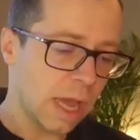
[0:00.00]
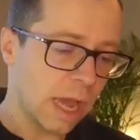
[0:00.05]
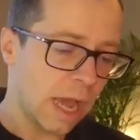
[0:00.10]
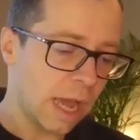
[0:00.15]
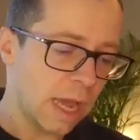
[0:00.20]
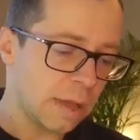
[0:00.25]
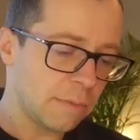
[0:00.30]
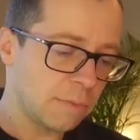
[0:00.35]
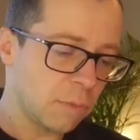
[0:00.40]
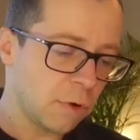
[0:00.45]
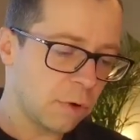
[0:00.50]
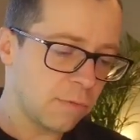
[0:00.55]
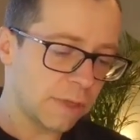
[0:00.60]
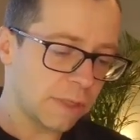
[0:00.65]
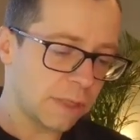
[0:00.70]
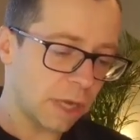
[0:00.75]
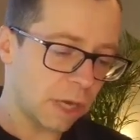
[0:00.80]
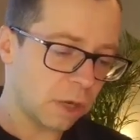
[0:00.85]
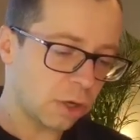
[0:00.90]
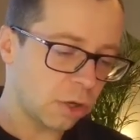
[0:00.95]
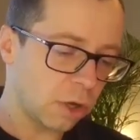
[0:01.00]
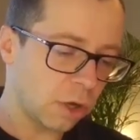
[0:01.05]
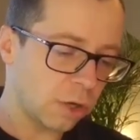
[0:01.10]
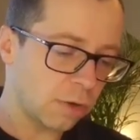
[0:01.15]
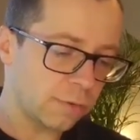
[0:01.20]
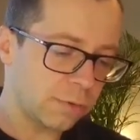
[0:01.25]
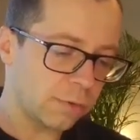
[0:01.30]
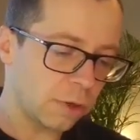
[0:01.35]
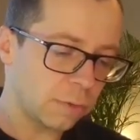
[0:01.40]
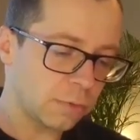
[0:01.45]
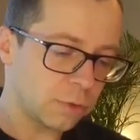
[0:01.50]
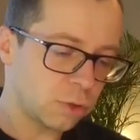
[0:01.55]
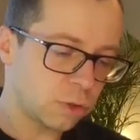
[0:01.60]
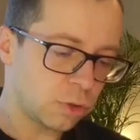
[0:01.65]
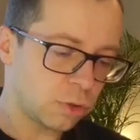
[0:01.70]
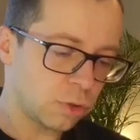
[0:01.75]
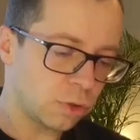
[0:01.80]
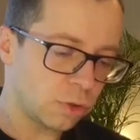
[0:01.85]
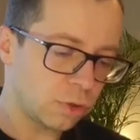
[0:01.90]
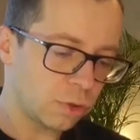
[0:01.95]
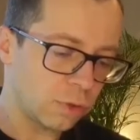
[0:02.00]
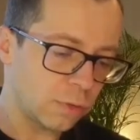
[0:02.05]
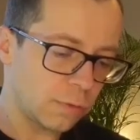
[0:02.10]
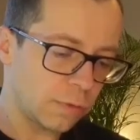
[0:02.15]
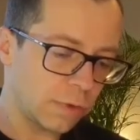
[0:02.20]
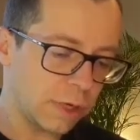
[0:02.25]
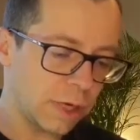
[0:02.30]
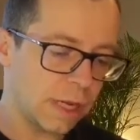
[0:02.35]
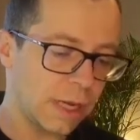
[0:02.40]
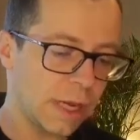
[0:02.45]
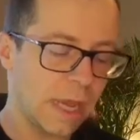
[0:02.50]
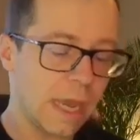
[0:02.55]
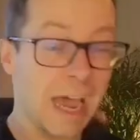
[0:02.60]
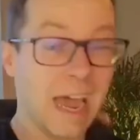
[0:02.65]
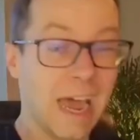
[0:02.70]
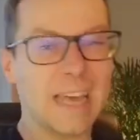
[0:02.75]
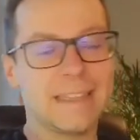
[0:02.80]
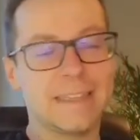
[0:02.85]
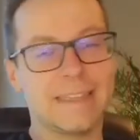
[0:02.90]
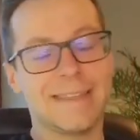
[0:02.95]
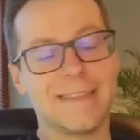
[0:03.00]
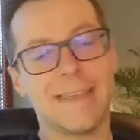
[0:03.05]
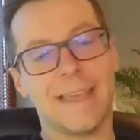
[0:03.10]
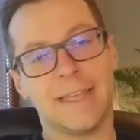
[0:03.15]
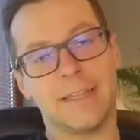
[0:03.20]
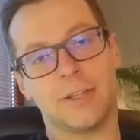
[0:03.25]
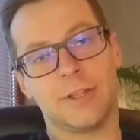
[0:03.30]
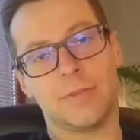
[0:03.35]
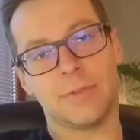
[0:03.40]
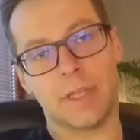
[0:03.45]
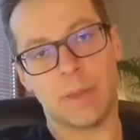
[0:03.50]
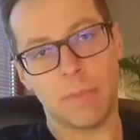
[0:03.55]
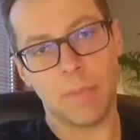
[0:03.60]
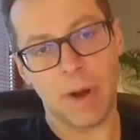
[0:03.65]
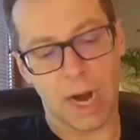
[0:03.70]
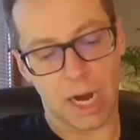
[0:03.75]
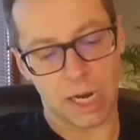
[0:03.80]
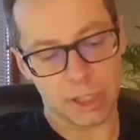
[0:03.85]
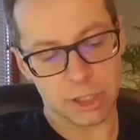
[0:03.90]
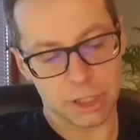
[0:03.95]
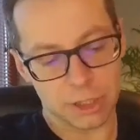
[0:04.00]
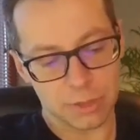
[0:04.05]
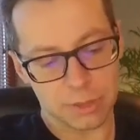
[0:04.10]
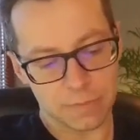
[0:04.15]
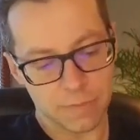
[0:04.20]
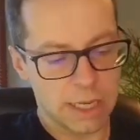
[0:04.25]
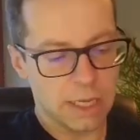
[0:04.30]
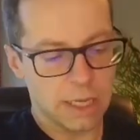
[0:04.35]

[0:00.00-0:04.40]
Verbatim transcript: I'm moving a clock from 2 to 3 at the end of the March.